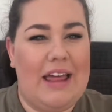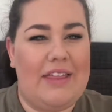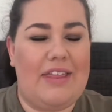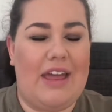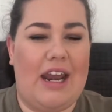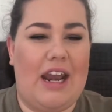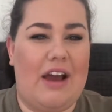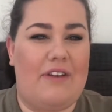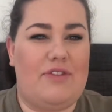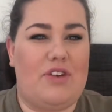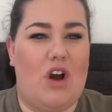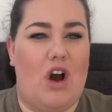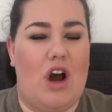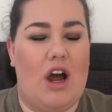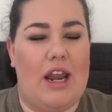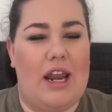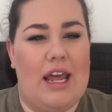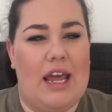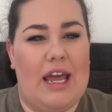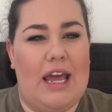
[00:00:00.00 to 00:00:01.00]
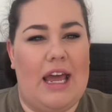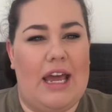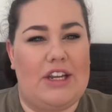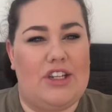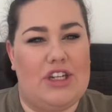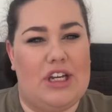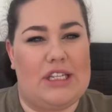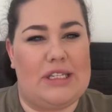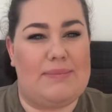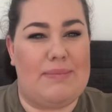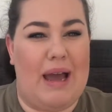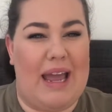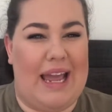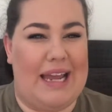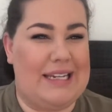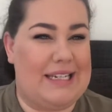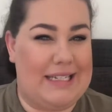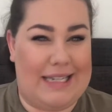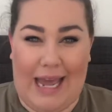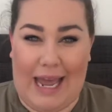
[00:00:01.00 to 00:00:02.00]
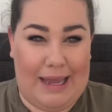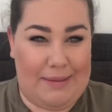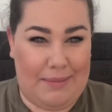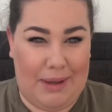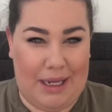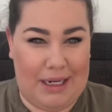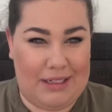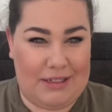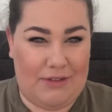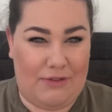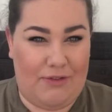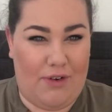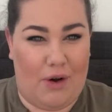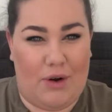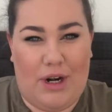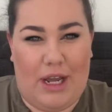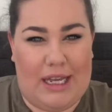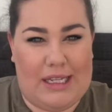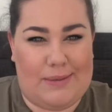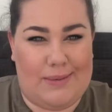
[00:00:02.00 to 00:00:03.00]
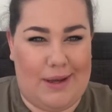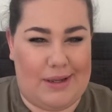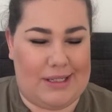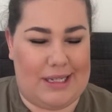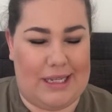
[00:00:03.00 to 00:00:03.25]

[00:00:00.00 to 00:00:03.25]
Then I've got just my entertainment folder as well,